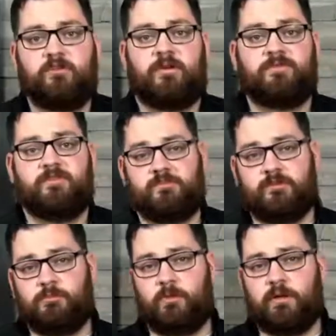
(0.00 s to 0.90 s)
up to
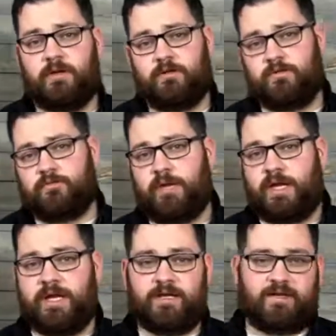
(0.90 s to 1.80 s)

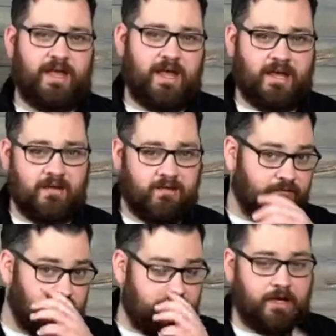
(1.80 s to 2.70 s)
2.3K
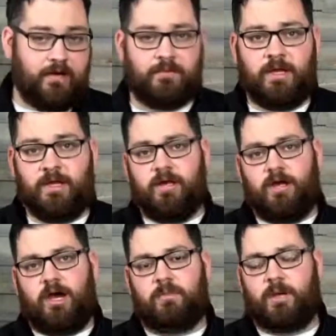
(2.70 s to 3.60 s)
video.
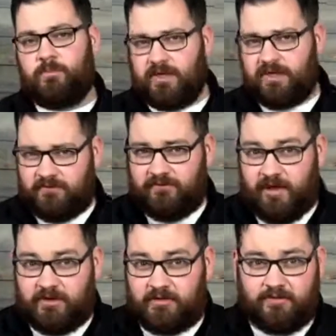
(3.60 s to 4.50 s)
Now the biggest
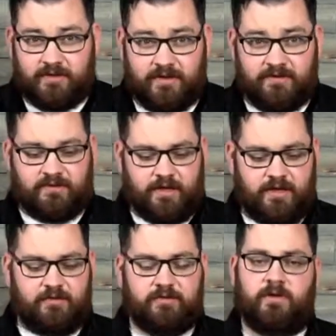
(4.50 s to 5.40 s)
advantage of this
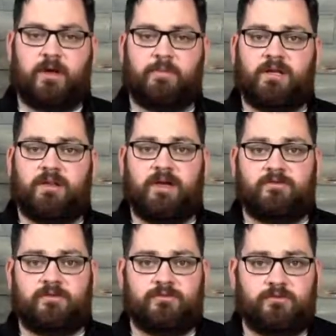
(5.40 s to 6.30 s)
is it
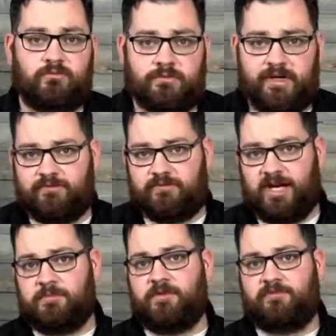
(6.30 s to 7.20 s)
allows you to
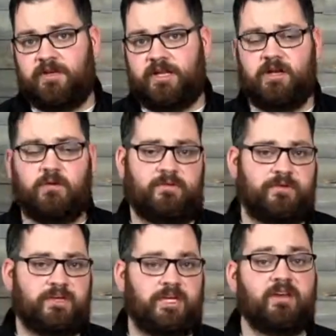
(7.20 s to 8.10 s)
reframe a video if
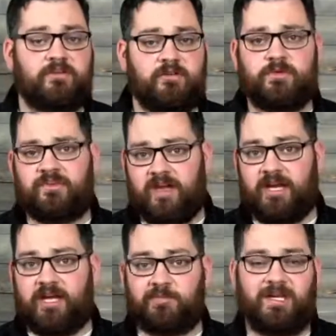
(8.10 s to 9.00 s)
you needed to in
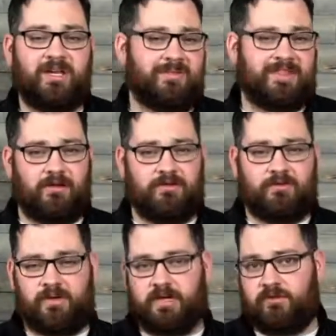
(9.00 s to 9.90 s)
1080p without
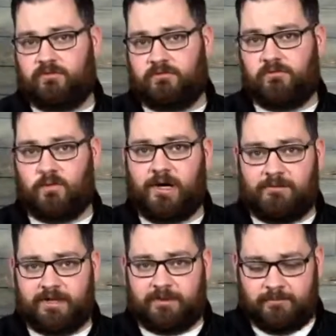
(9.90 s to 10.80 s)
losing any sort of
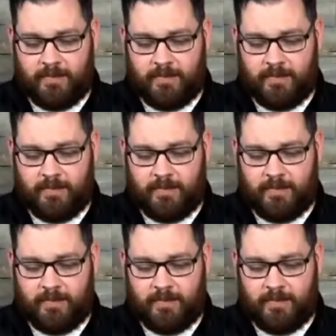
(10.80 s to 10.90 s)
quality.